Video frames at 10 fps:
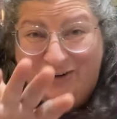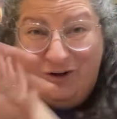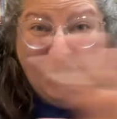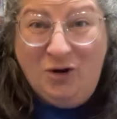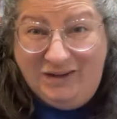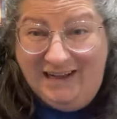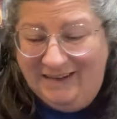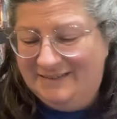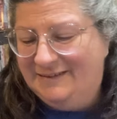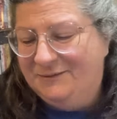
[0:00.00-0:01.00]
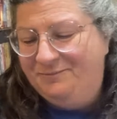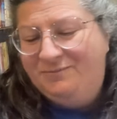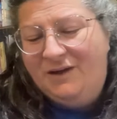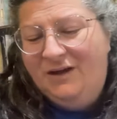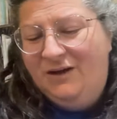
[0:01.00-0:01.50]
No clicks.
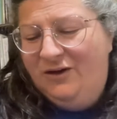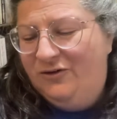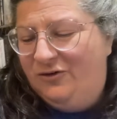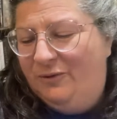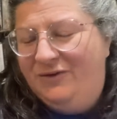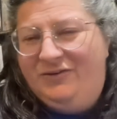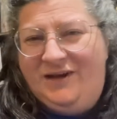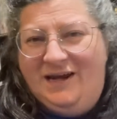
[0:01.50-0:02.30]
So we'll